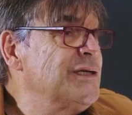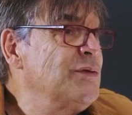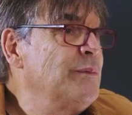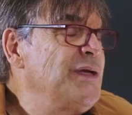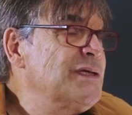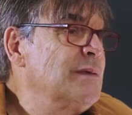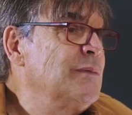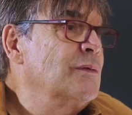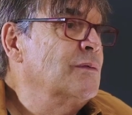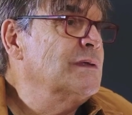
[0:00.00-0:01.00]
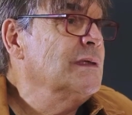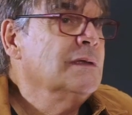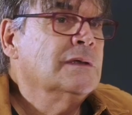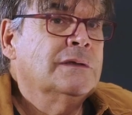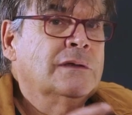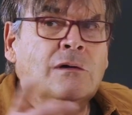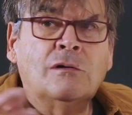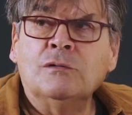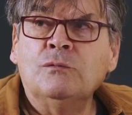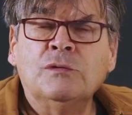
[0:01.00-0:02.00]
you mentioned, because the
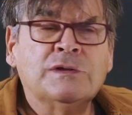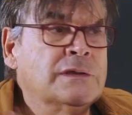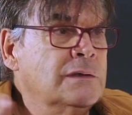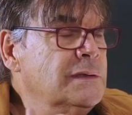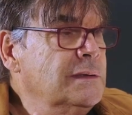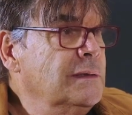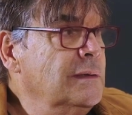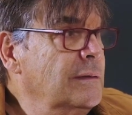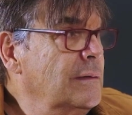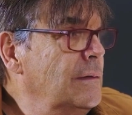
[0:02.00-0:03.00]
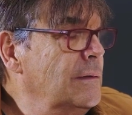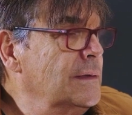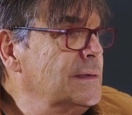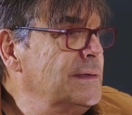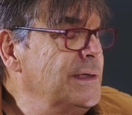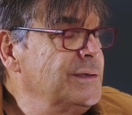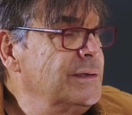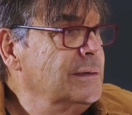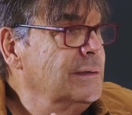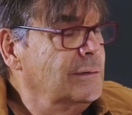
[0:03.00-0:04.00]
artworks are a
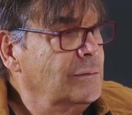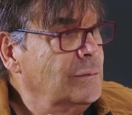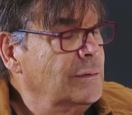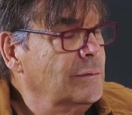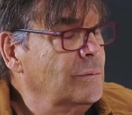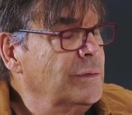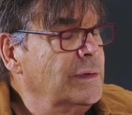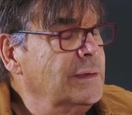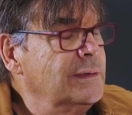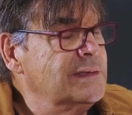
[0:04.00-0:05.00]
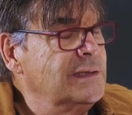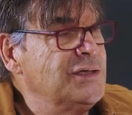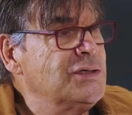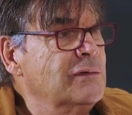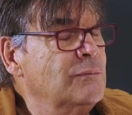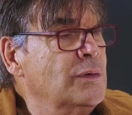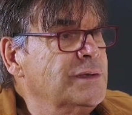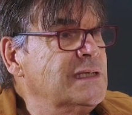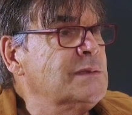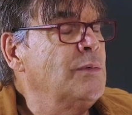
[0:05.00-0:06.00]
section or a selection of work
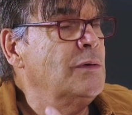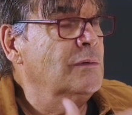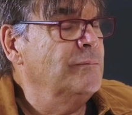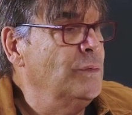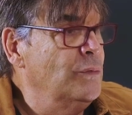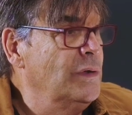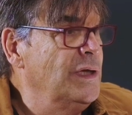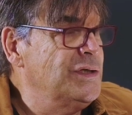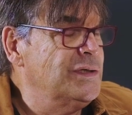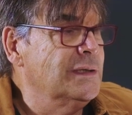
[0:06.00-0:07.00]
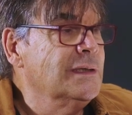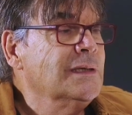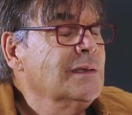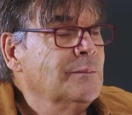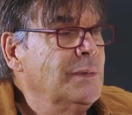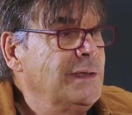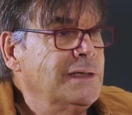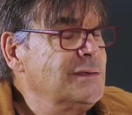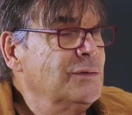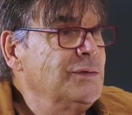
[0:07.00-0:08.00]
that's part of your collection, but
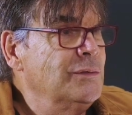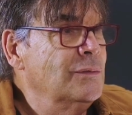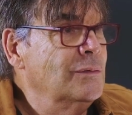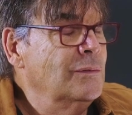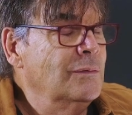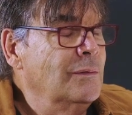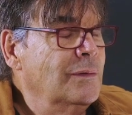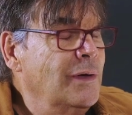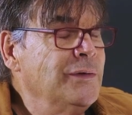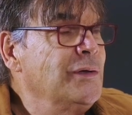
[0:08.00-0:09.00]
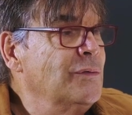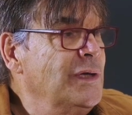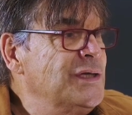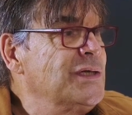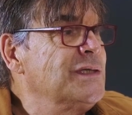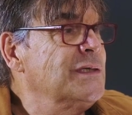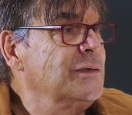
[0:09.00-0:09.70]
that's not your only collection. So